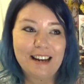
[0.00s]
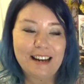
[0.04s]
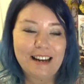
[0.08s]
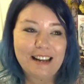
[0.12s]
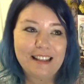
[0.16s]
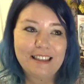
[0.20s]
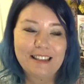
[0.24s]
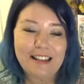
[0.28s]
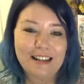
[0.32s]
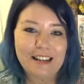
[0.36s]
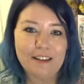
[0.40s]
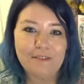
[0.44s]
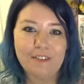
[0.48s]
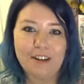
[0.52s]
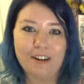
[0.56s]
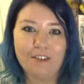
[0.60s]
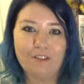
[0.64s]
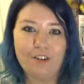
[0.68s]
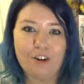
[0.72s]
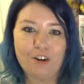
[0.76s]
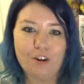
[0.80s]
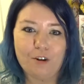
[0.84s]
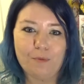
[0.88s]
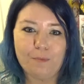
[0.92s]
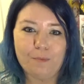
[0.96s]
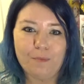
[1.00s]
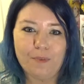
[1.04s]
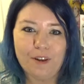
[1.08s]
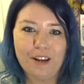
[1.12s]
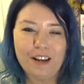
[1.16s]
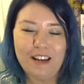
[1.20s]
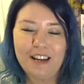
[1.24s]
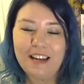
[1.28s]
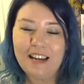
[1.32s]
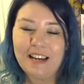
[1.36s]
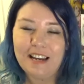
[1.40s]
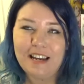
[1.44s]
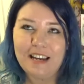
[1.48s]
in the living room.
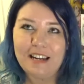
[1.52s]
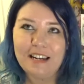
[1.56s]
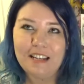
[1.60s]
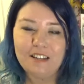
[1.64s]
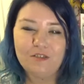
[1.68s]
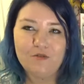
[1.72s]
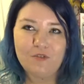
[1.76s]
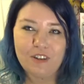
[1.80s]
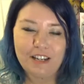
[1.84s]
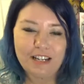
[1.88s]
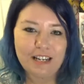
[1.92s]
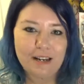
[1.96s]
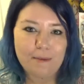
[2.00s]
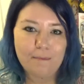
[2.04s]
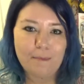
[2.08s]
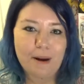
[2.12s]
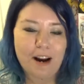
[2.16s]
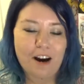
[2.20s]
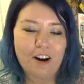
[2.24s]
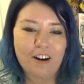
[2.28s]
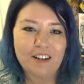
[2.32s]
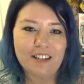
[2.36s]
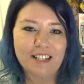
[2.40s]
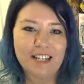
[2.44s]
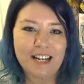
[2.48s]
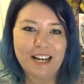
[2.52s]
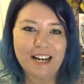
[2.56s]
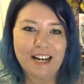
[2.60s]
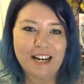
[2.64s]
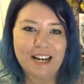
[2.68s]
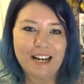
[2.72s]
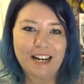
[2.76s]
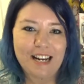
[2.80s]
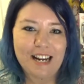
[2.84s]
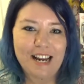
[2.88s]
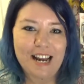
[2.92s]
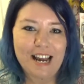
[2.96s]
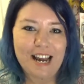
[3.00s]
It is really
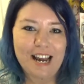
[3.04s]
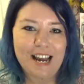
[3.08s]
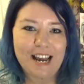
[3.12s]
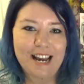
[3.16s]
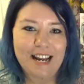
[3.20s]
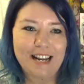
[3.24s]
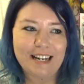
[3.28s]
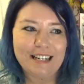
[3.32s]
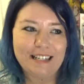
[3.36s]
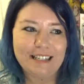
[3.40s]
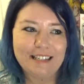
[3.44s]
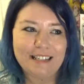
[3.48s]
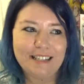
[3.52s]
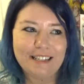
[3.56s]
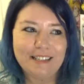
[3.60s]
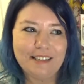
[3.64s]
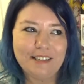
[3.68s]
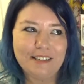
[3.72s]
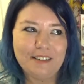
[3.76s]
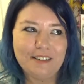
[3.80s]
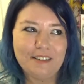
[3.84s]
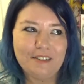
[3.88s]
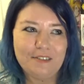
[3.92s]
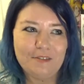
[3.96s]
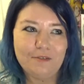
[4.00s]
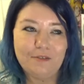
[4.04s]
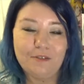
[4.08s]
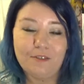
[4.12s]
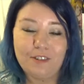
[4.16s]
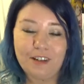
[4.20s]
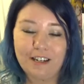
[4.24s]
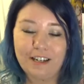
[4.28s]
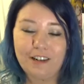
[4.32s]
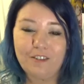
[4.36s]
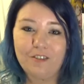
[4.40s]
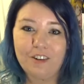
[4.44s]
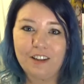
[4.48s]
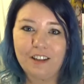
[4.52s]
embarrassing and
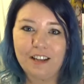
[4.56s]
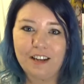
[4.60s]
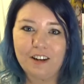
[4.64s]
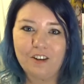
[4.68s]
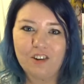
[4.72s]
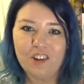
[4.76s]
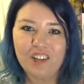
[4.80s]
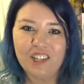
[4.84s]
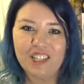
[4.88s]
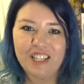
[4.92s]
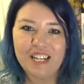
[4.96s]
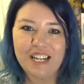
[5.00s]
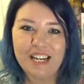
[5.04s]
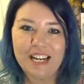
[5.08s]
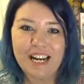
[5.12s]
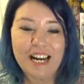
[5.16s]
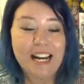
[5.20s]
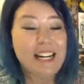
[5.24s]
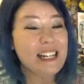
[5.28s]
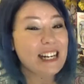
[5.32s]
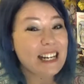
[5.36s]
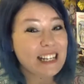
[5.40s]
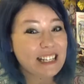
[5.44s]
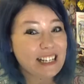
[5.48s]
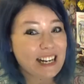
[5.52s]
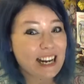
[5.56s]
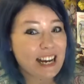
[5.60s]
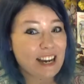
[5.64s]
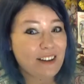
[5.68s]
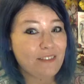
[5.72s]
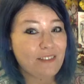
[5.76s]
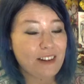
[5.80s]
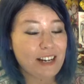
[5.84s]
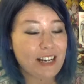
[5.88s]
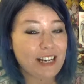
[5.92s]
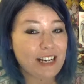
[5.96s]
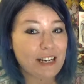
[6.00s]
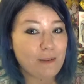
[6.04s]
really cringy, and doesn't
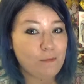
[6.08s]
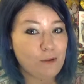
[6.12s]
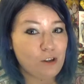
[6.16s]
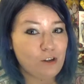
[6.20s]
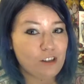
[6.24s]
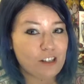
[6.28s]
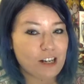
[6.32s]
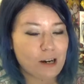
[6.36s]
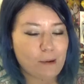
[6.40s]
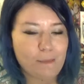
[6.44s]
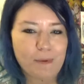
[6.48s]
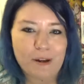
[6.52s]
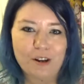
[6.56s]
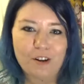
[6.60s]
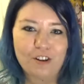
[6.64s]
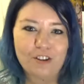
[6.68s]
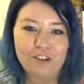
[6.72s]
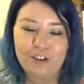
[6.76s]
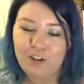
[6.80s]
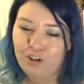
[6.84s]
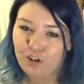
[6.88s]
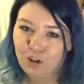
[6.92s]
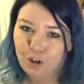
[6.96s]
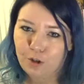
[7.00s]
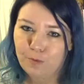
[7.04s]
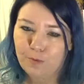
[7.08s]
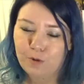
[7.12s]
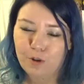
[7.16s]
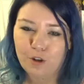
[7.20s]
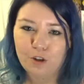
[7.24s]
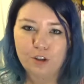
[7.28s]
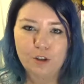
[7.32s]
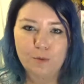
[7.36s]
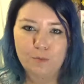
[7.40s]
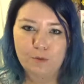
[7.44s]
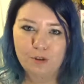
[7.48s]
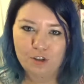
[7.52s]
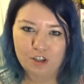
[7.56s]
have any music because YouTube
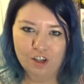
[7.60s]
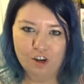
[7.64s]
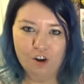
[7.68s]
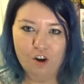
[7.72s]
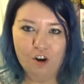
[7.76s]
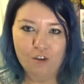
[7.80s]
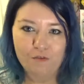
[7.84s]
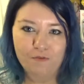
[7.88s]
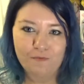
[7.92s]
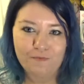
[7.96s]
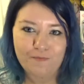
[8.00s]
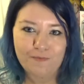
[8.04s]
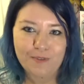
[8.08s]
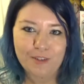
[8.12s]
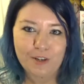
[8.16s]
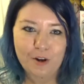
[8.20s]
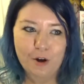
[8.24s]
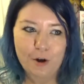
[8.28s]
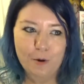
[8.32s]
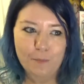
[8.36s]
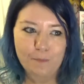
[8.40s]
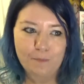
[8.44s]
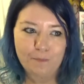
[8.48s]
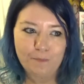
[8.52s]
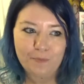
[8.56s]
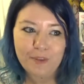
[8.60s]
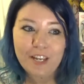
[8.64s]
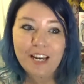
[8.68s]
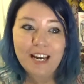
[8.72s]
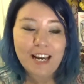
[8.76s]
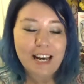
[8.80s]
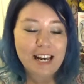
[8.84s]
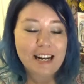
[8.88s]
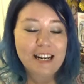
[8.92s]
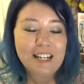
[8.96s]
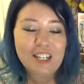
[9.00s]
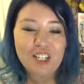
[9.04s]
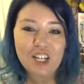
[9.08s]
took the music off. So
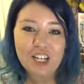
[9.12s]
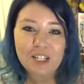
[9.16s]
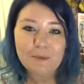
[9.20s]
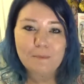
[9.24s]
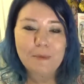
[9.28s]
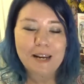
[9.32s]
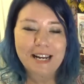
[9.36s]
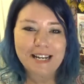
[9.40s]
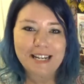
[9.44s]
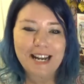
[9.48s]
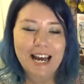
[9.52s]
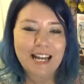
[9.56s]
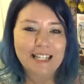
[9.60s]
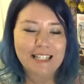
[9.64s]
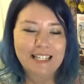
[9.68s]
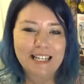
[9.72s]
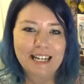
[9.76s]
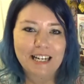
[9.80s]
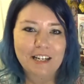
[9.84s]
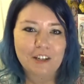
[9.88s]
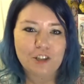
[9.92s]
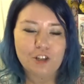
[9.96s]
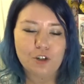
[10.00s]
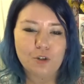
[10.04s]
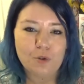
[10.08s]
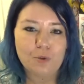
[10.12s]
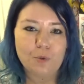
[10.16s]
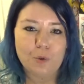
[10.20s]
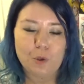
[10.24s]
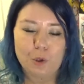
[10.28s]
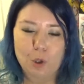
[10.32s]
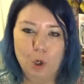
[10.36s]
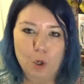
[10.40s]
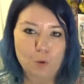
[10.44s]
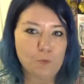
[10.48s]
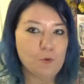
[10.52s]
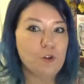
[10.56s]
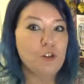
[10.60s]
it is just me dancing to
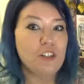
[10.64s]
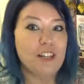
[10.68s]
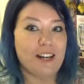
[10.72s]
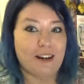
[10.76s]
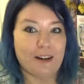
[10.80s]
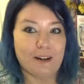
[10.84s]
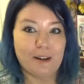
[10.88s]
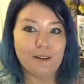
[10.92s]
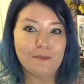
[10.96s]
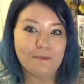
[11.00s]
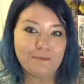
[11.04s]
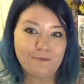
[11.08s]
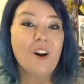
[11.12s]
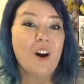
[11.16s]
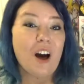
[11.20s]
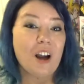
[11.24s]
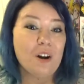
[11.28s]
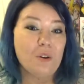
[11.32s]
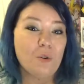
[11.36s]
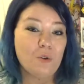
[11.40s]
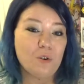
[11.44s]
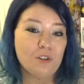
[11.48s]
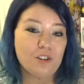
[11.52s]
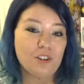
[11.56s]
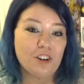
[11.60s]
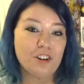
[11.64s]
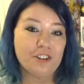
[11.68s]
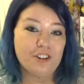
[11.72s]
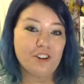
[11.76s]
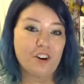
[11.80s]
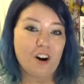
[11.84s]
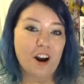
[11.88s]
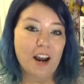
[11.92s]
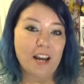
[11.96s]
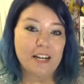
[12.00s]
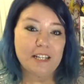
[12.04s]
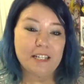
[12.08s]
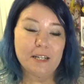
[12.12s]
no music. I also
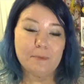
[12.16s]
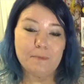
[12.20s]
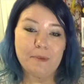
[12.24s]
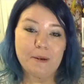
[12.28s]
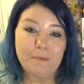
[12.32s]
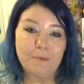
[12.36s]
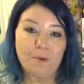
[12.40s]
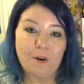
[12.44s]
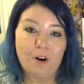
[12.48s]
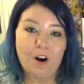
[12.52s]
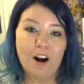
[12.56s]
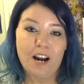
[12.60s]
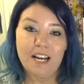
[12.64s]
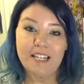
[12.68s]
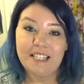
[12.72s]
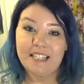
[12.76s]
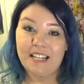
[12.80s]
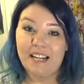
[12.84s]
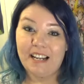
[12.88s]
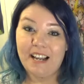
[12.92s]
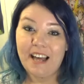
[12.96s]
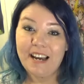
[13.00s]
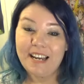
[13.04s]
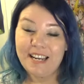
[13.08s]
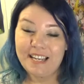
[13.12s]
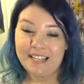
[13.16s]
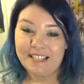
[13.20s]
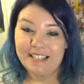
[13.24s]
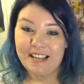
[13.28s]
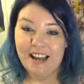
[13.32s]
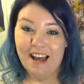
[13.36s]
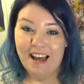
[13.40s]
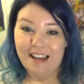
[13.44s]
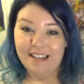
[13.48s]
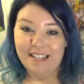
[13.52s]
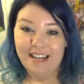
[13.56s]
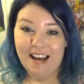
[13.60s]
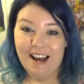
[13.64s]
tried to memorize the Lucky
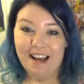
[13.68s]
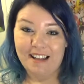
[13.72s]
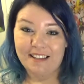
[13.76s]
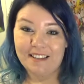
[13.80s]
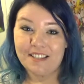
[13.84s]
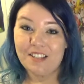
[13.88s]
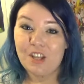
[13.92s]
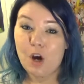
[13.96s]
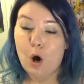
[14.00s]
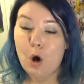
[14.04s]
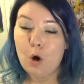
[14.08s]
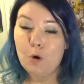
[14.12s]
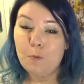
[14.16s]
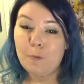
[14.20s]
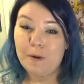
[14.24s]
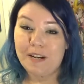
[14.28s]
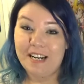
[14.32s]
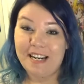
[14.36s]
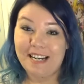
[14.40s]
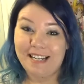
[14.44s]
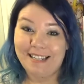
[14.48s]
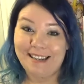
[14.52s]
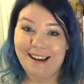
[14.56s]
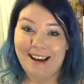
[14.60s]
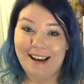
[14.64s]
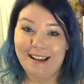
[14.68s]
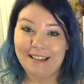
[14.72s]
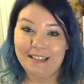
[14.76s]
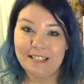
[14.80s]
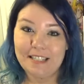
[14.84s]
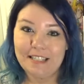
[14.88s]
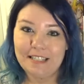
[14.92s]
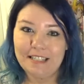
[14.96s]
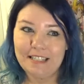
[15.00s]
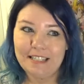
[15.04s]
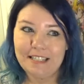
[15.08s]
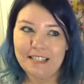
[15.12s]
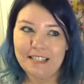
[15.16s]
Star dance, the opening dance,